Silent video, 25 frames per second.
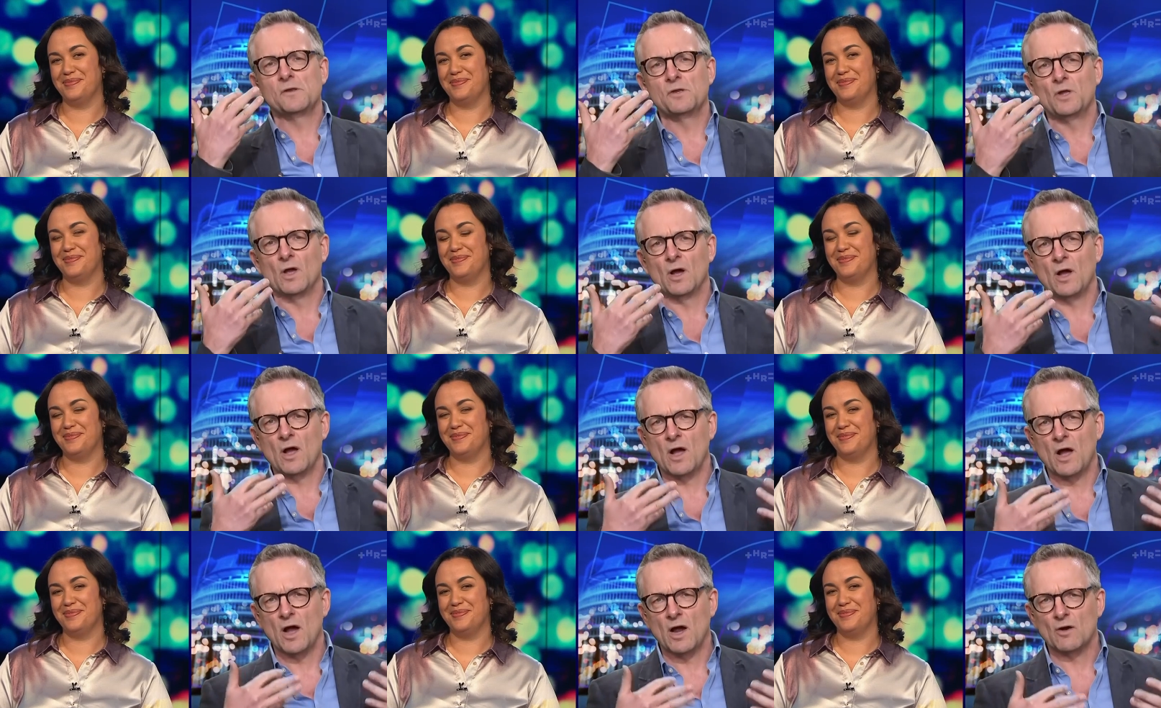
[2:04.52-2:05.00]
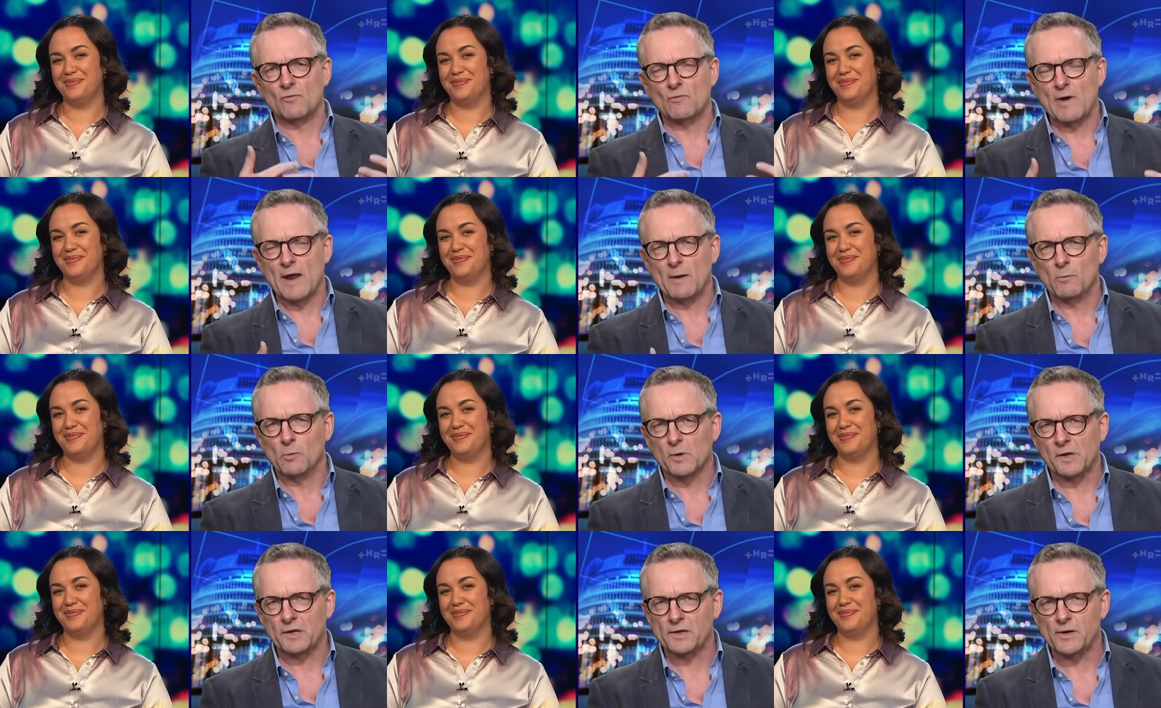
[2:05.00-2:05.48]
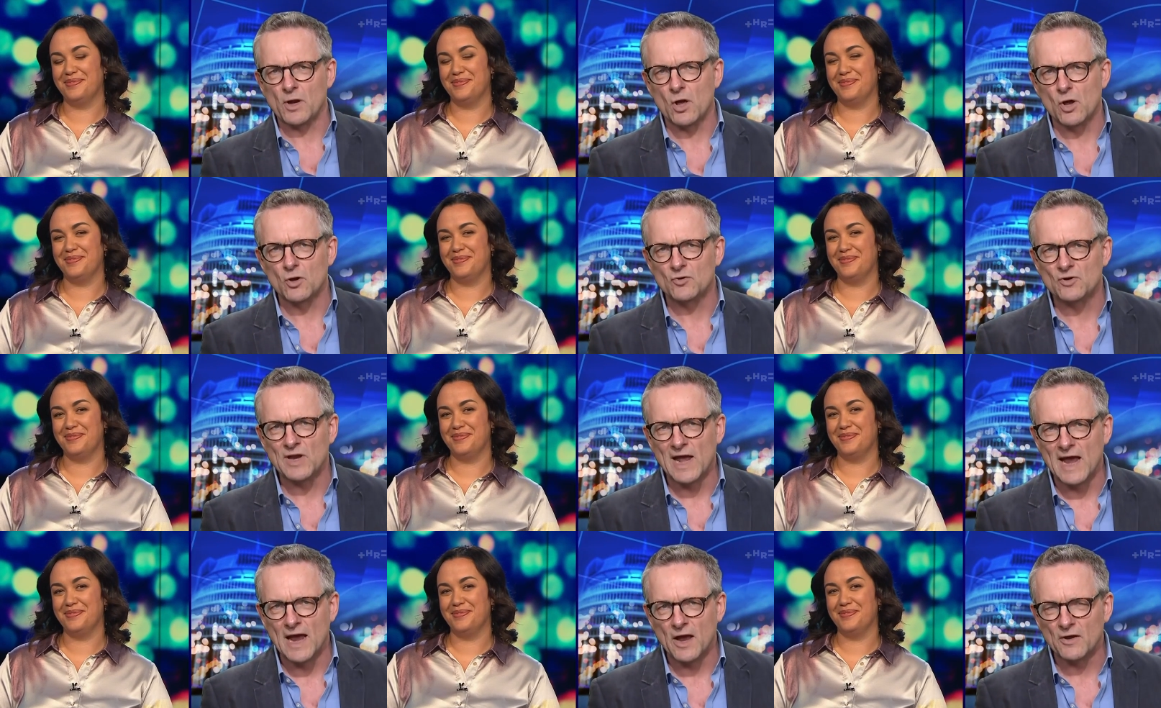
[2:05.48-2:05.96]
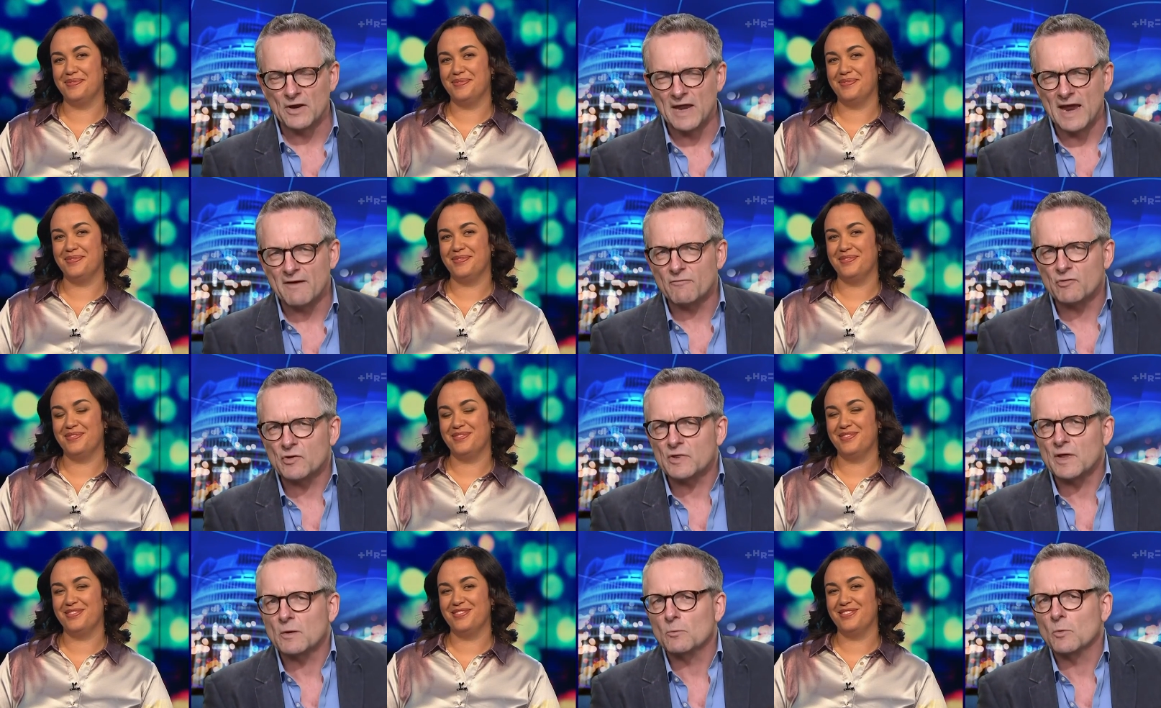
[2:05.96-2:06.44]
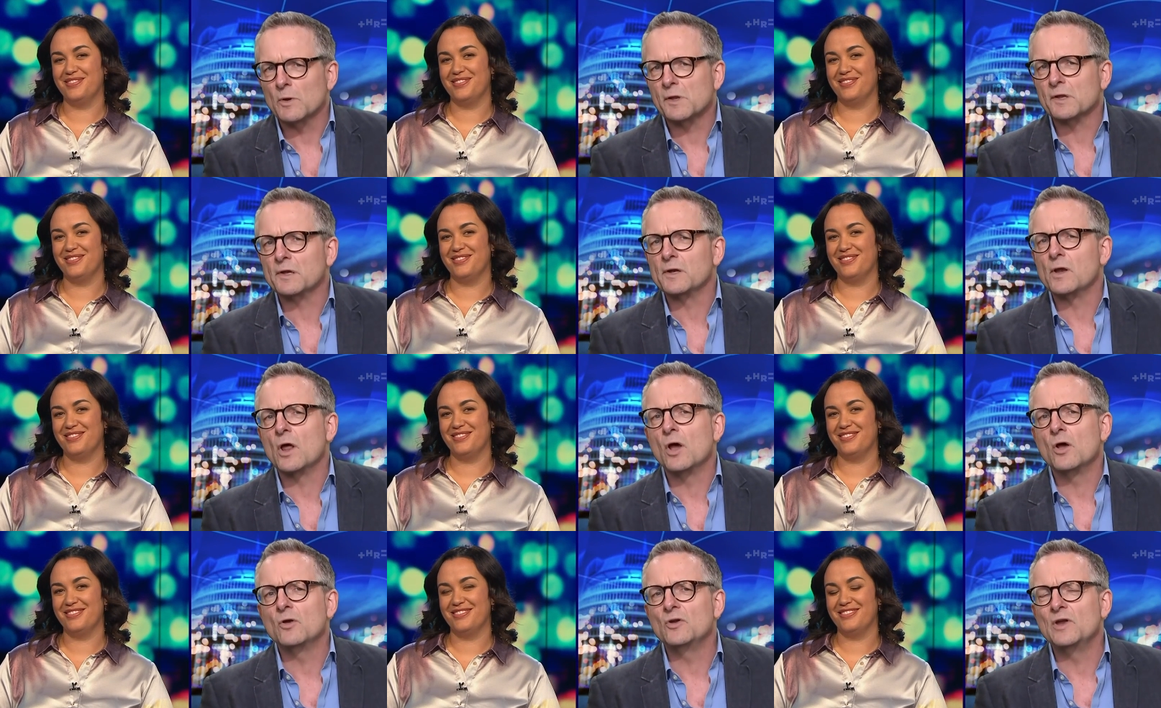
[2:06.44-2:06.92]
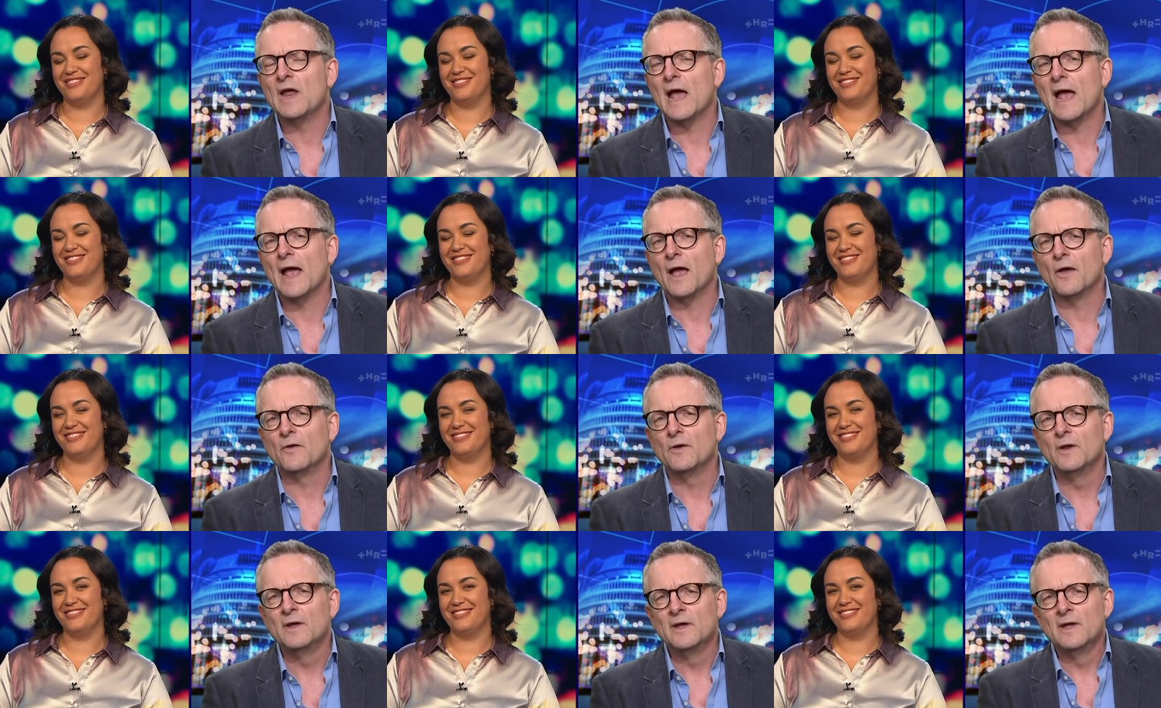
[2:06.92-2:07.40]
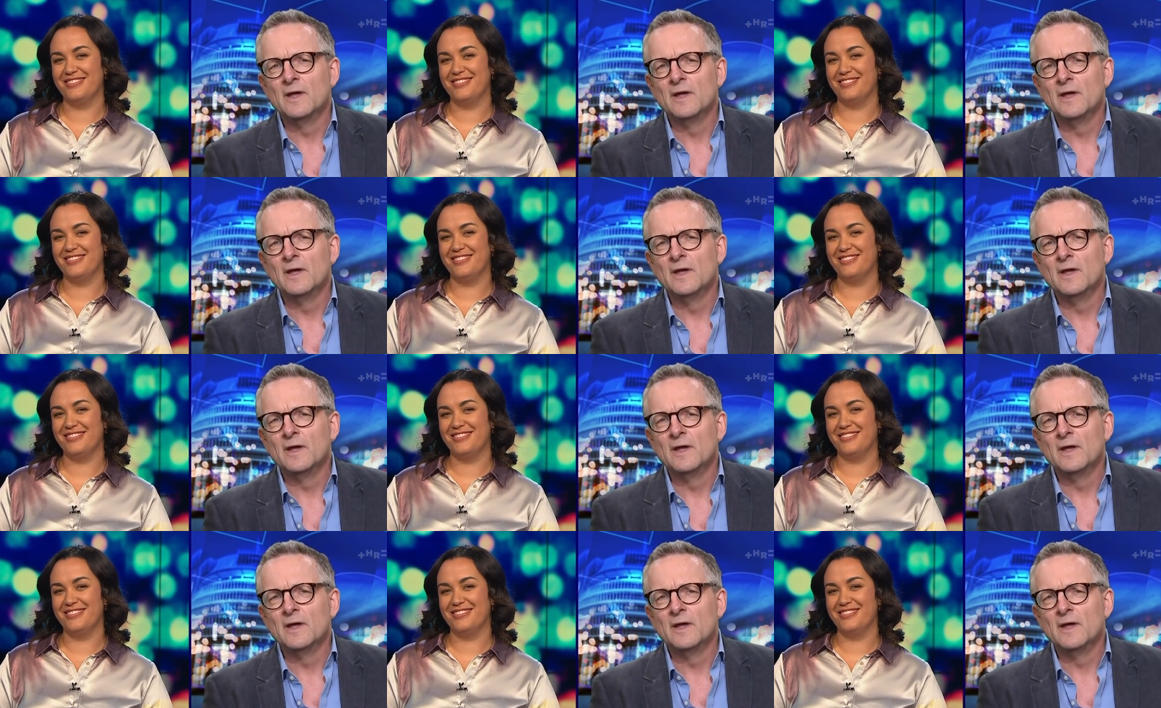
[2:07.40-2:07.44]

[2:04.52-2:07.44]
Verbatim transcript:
Speaker 1: your heart rate will slow down, everything will slow down.